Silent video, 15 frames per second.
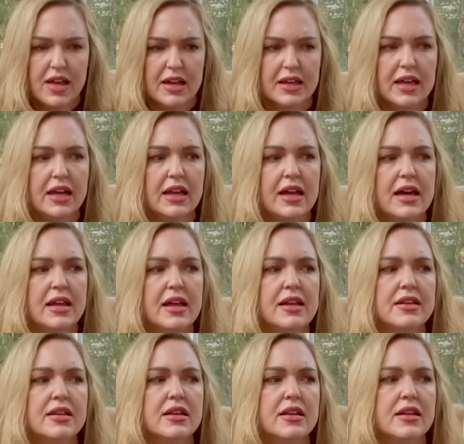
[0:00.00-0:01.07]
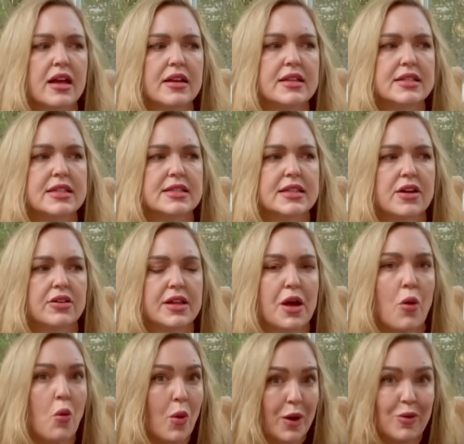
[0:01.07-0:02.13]
not necessarily a
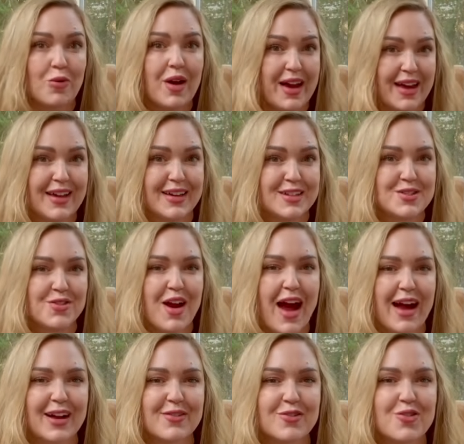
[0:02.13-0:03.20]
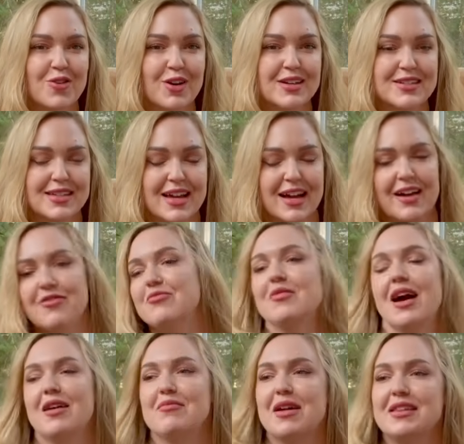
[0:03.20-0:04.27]
one-way track, of course, like
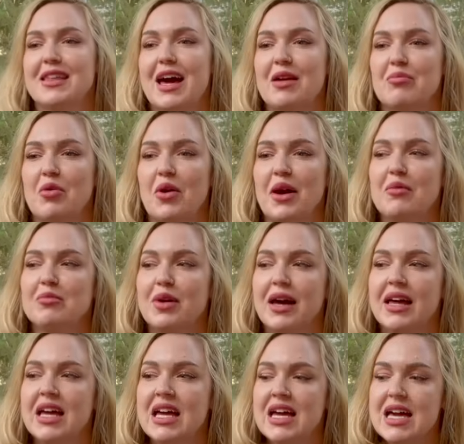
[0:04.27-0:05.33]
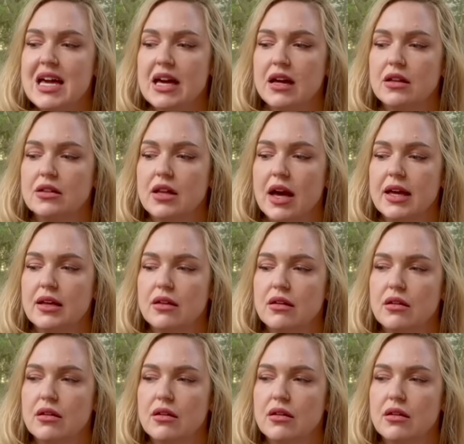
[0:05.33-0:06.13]
I've made that a point, but like,